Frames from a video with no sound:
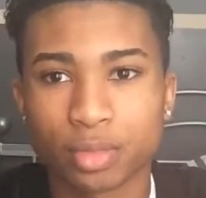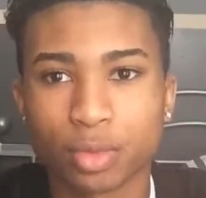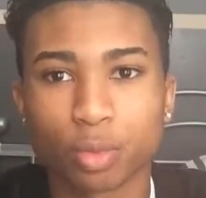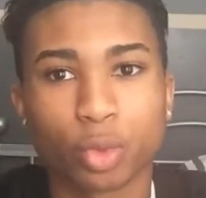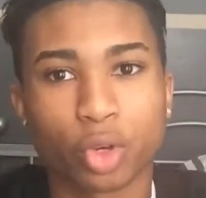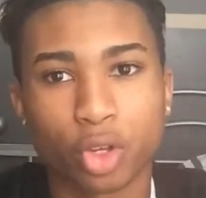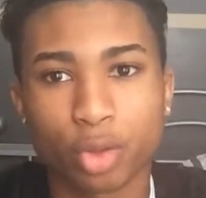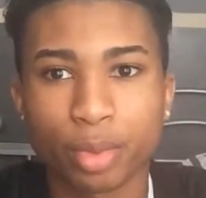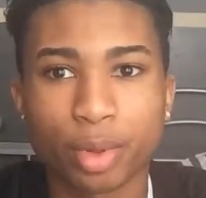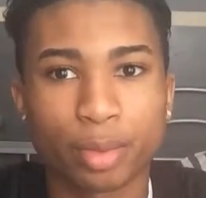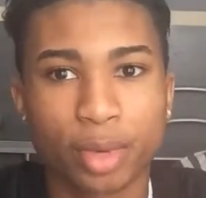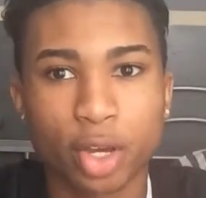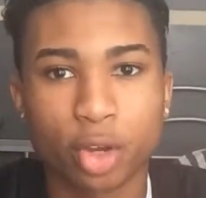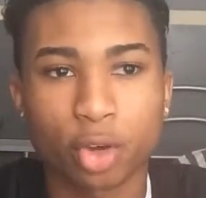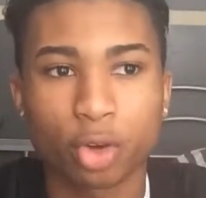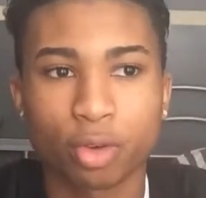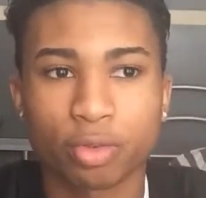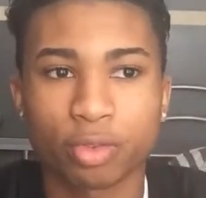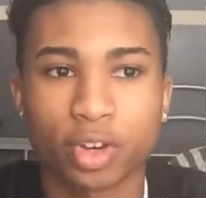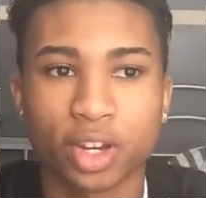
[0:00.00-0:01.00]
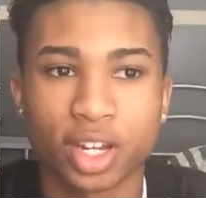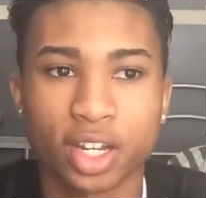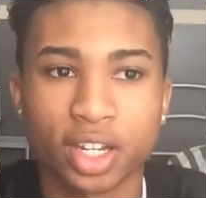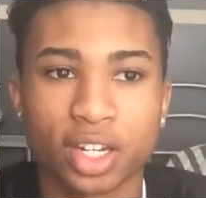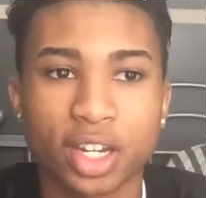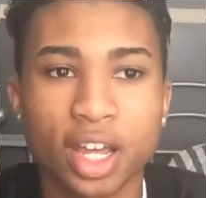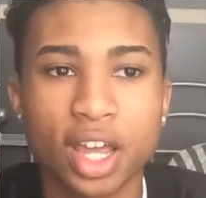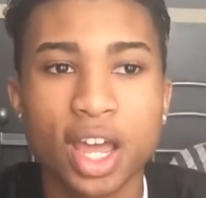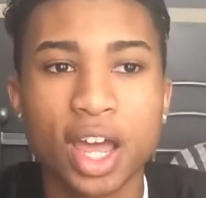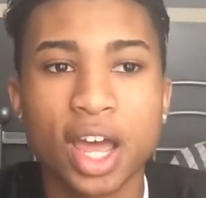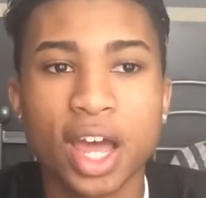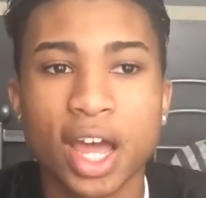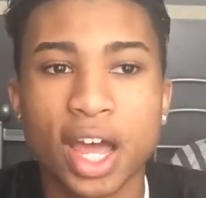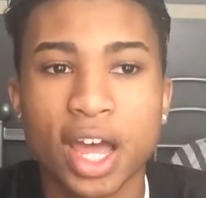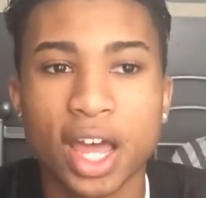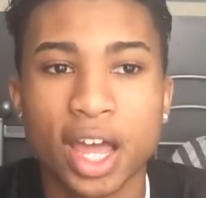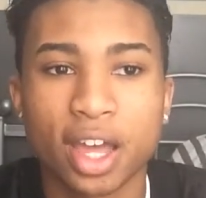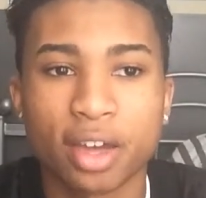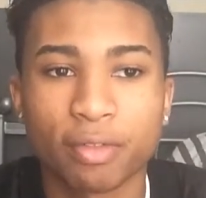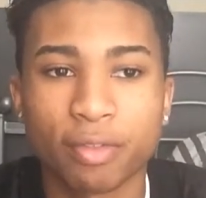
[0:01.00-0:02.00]
"Will you be my girlfriend?"
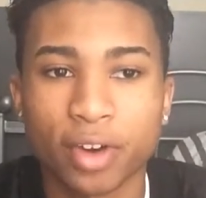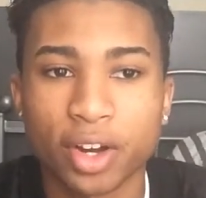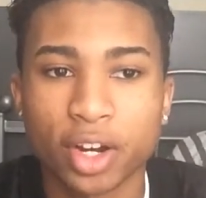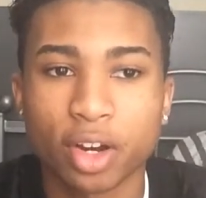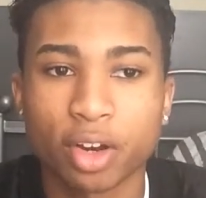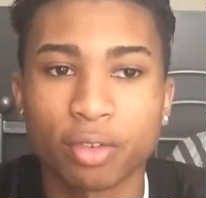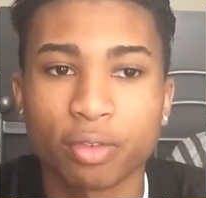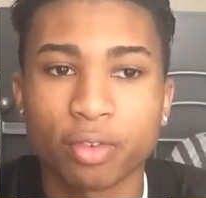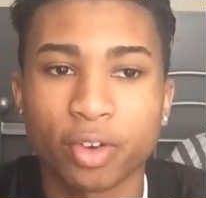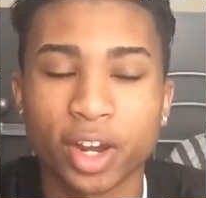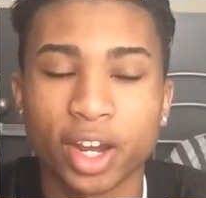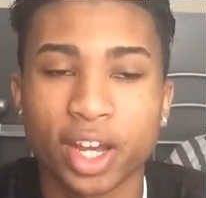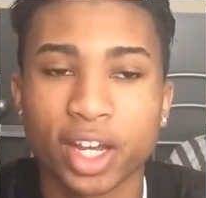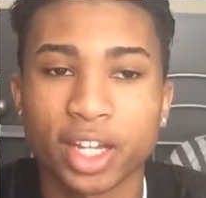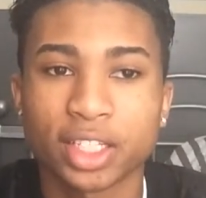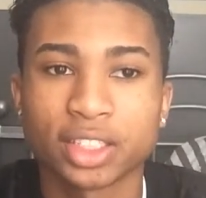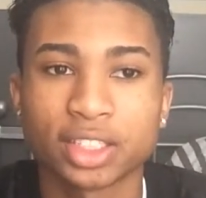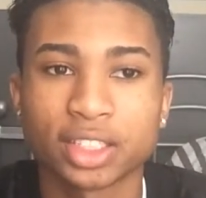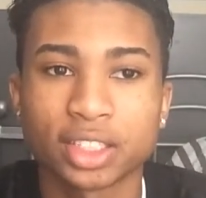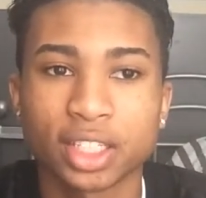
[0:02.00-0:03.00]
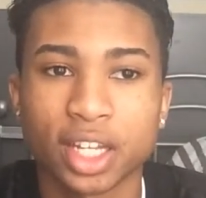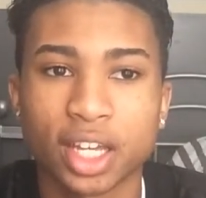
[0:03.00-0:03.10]
In front of her friends,